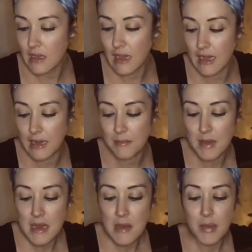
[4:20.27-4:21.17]

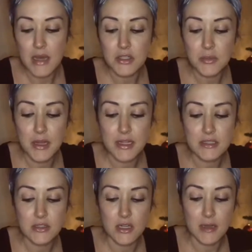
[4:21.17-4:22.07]
But elderberry
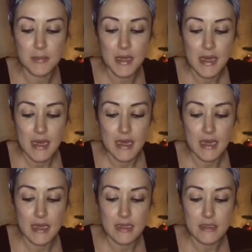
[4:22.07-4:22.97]
syrup
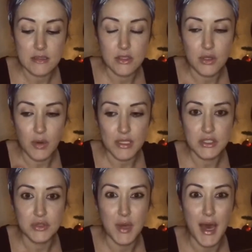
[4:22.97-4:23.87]
is going
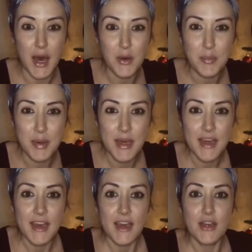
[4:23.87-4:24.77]
to help
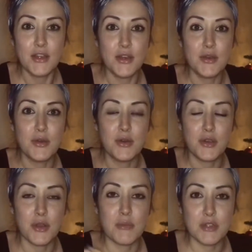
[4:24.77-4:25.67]

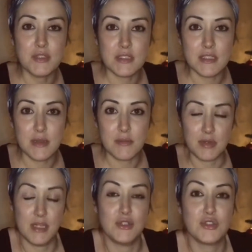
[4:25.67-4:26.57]
your immune system
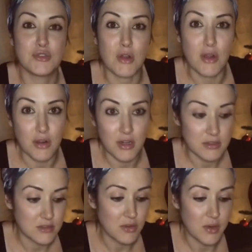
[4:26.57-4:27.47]
get stronger.
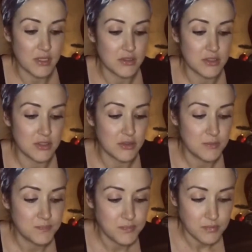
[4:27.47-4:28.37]
It's going to
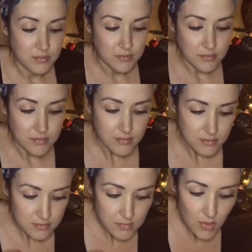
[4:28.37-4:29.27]

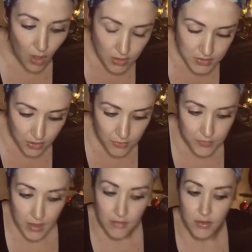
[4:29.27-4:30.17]
also,
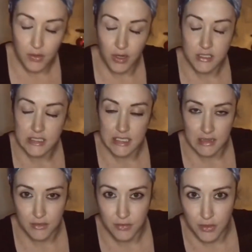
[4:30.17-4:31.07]
if you were to get
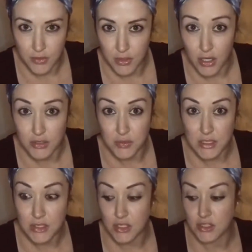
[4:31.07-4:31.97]
the flu, there's
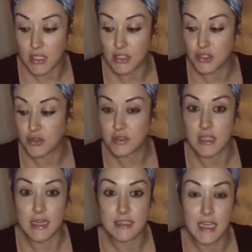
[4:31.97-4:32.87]
research that shows
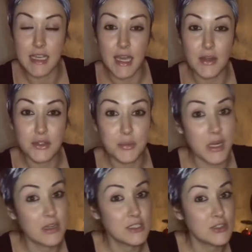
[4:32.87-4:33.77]
that taking
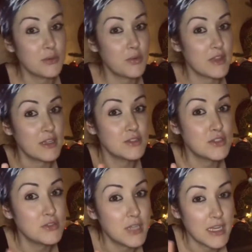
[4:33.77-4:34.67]
elderberry syrup within
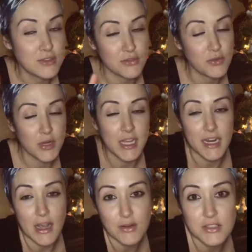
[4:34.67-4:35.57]
2 days or 48
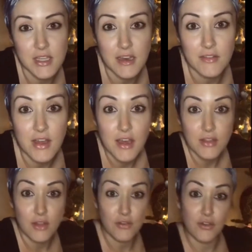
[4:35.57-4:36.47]
hours of
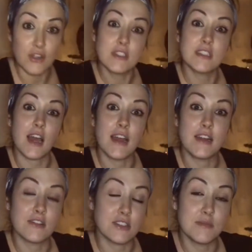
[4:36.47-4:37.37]
the first
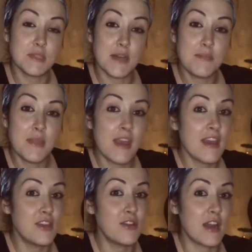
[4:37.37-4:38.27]
sign or symptom,
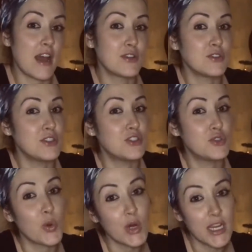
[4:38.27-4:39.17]
you can actually
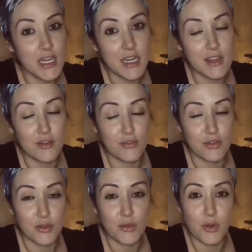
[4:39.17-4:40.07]
shorten the
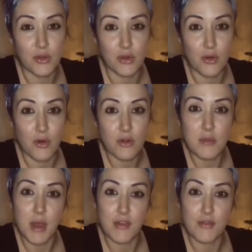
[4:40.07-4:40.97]
flu or the
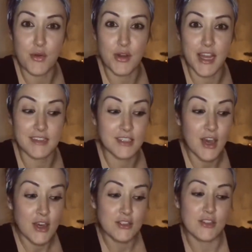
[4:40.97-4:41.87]
cold by 4 days.
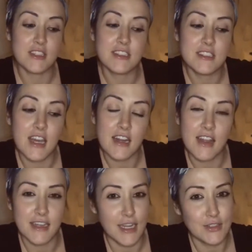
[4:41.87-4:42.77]
So this is kind of
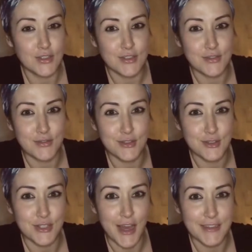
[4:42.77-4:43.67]
like nature's flu
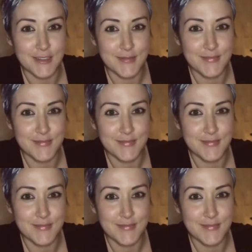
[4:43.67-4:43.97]
shot.